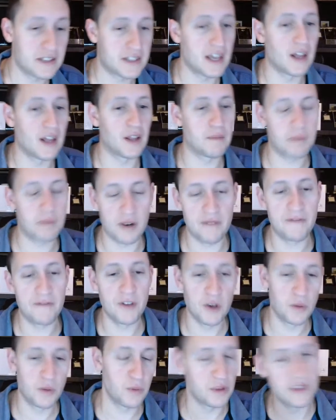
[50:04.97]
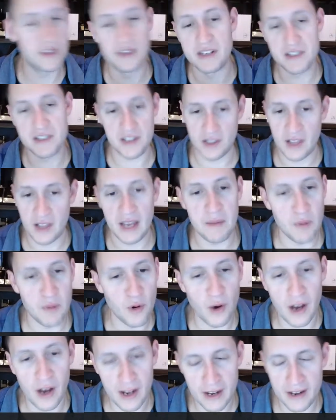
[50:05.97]
sell a perfume with a
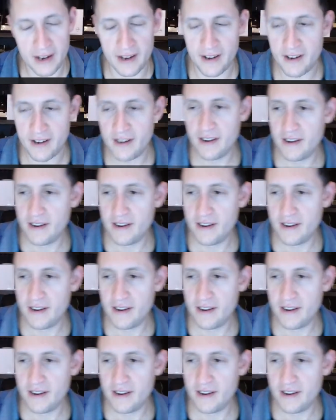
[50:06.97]
disclaimer on it.